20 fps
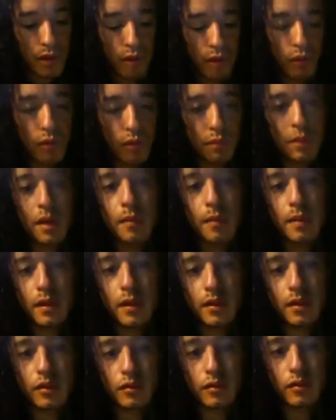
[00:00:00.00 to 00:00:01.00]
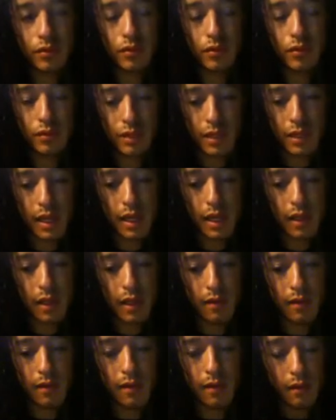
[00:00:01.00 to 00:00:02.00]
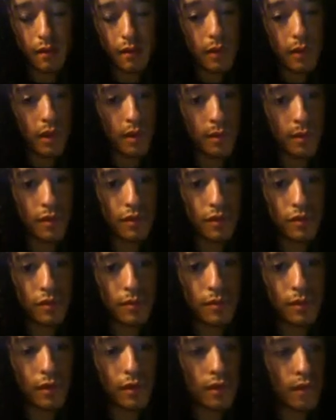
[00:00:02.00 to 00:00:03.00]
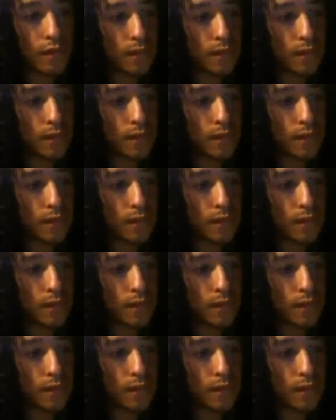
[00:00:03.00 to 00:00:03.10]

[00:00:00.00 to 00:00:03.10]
What may be true today may not be true tomorrow.